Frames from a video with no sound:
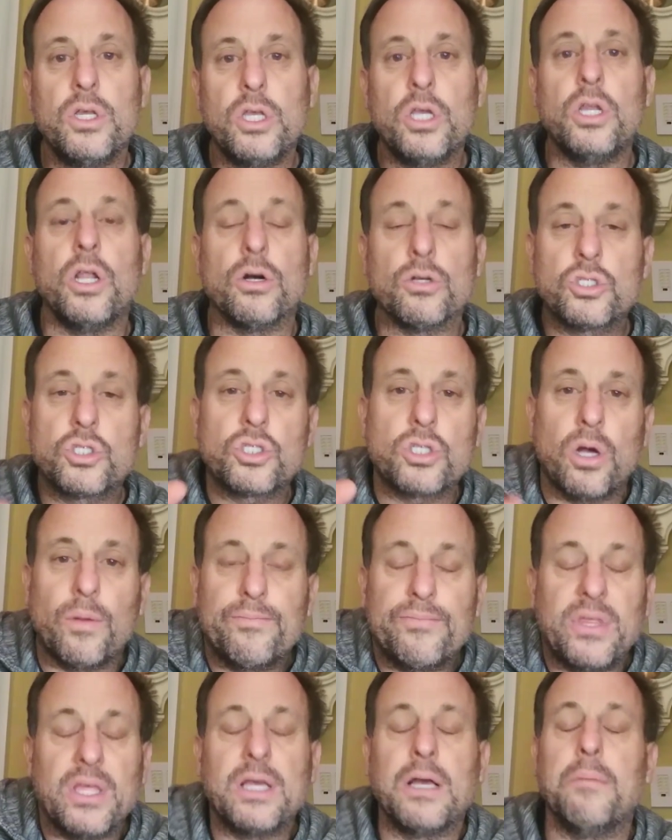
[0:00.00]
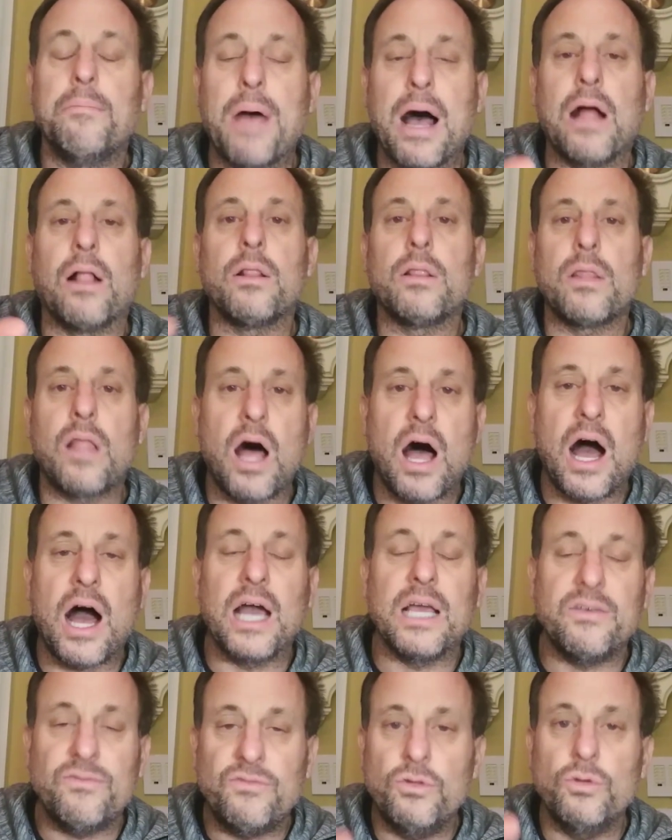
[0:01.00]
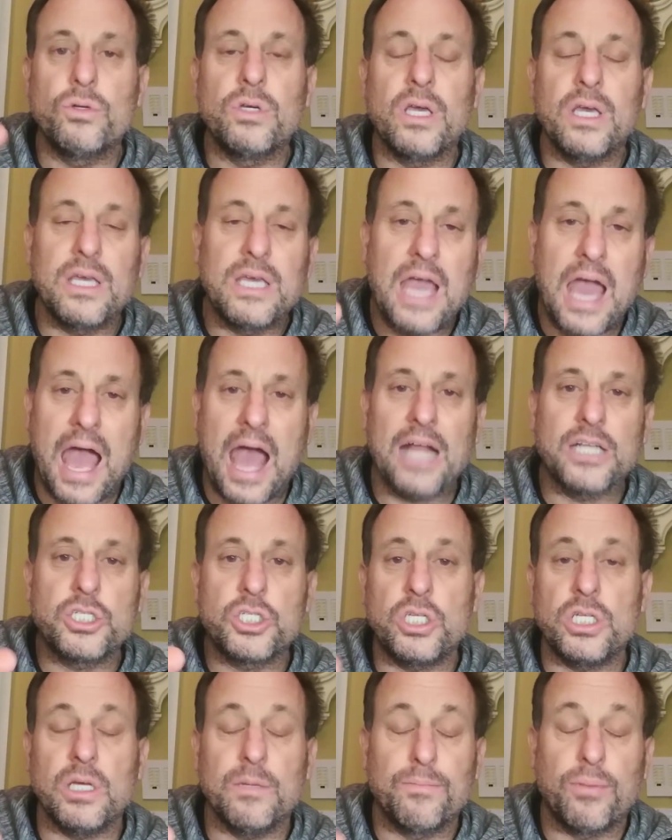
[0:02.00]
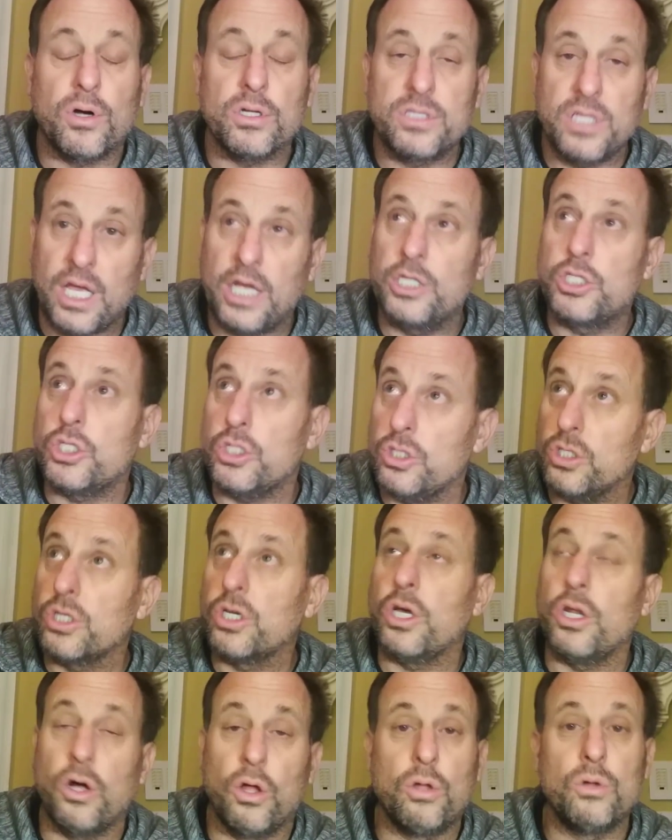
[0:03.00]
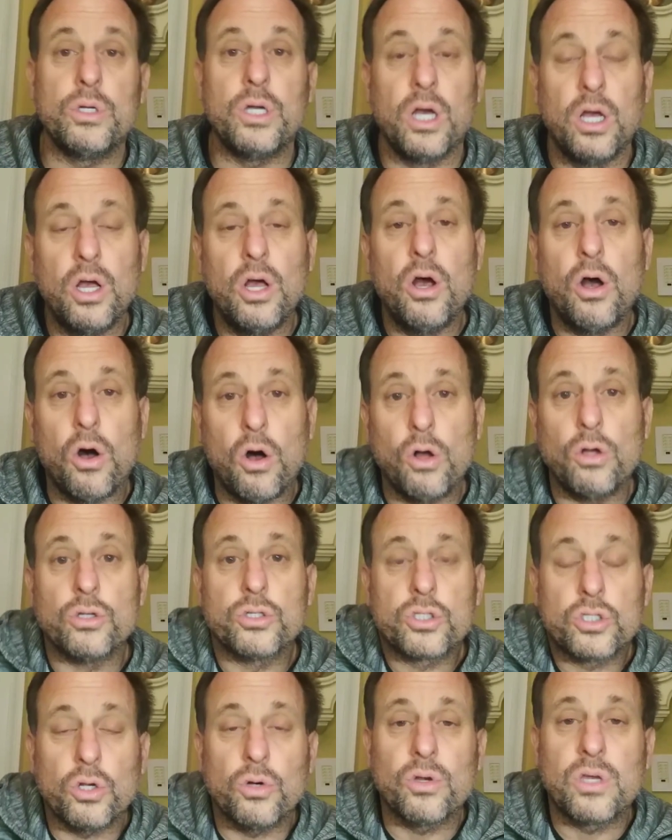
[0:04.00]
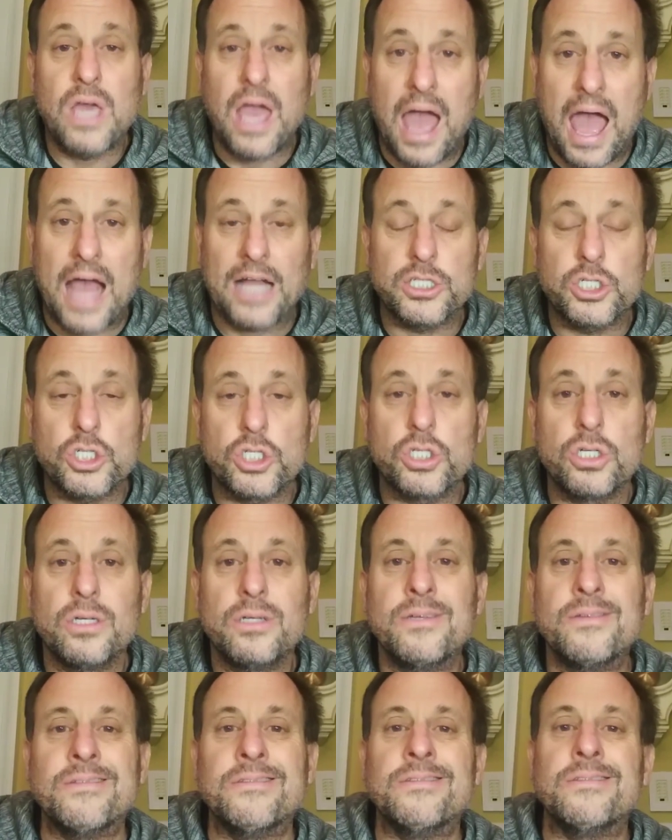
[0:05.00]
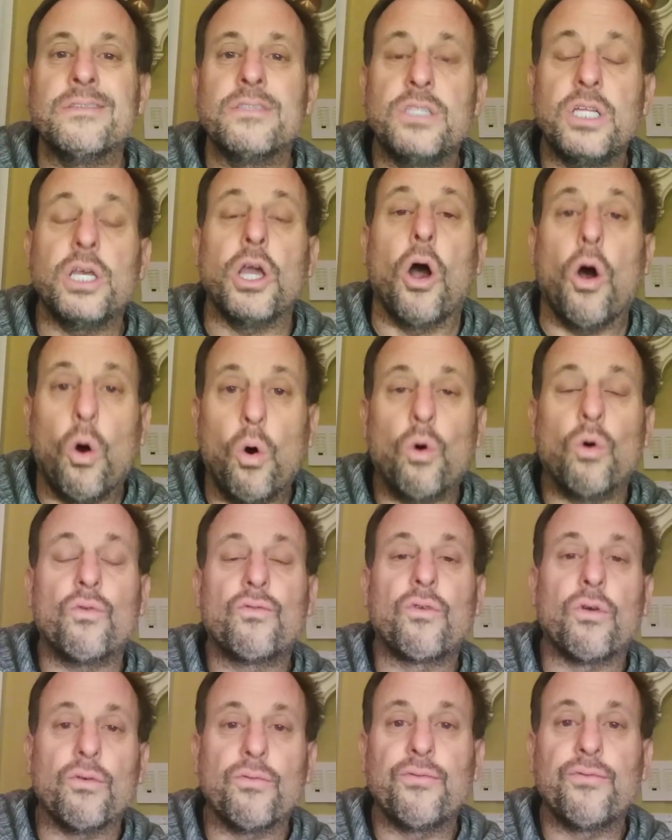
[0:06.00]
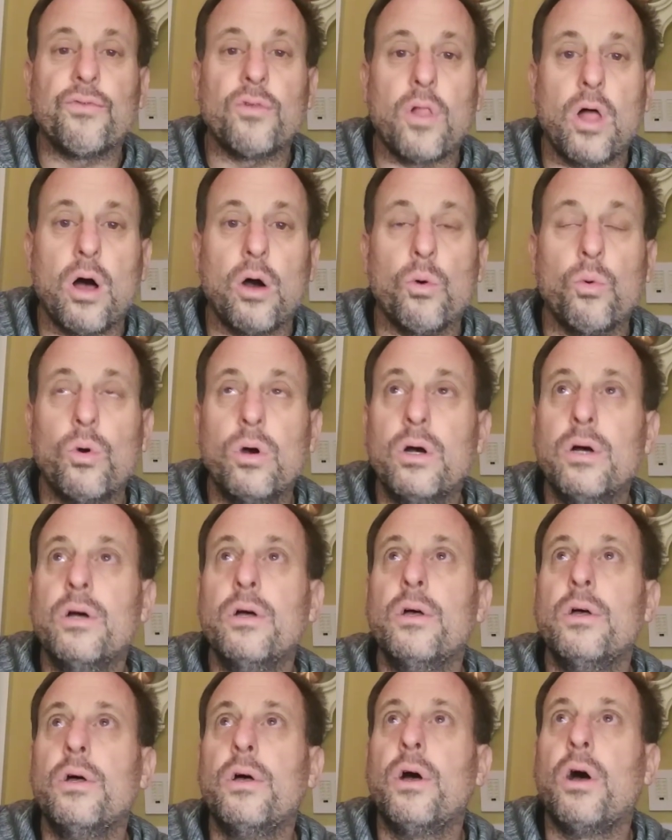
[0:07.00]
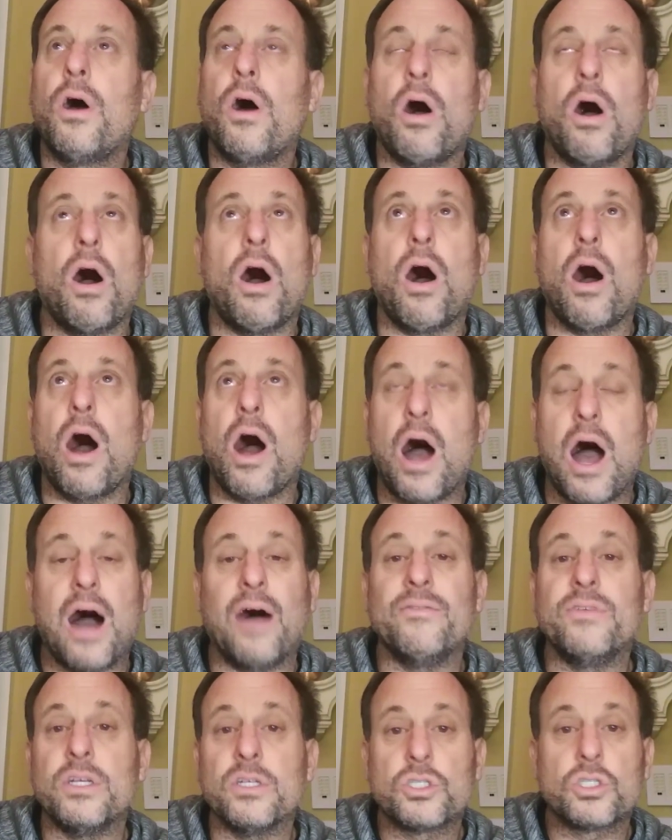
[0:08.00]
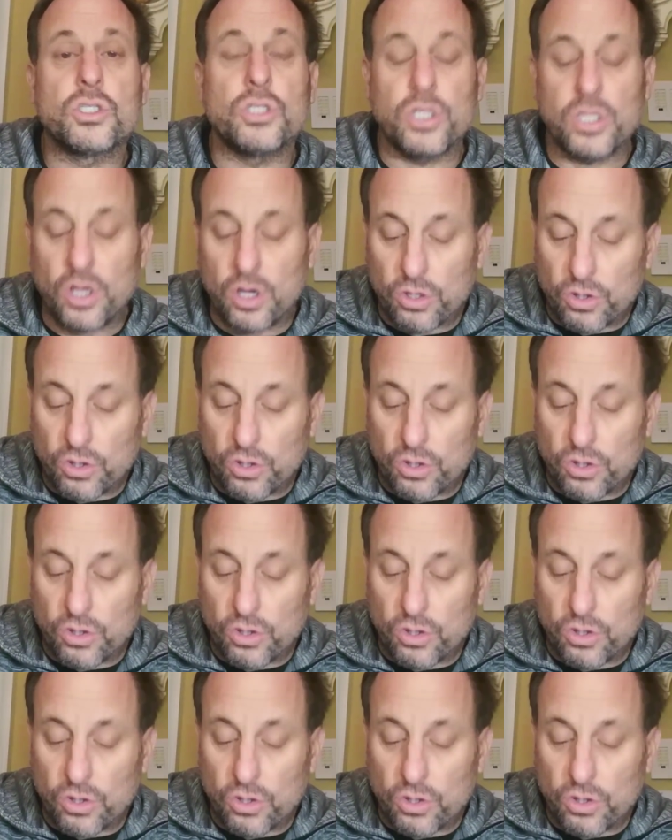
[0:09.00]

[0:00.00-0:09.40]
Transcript: you know, something about live, you can catch the impartation. You can also catch the overflow, obviously,